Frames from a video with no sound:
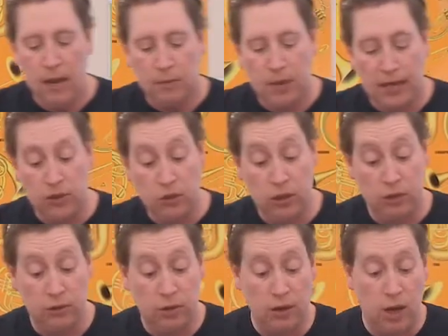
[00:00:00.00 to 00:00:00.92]
Bless
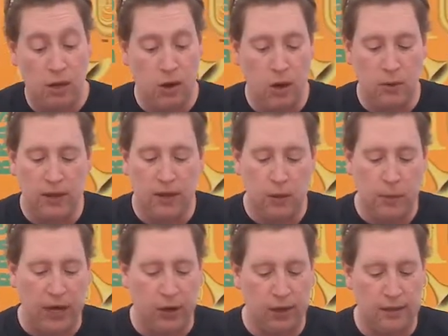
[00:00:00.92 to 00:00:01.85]
children along with their
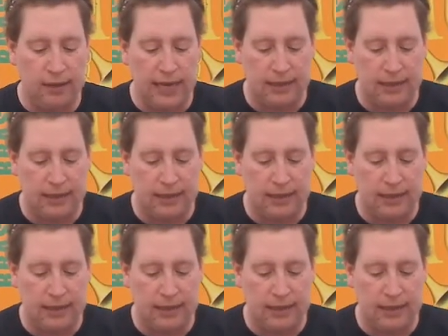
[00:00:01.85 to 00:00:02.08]
parents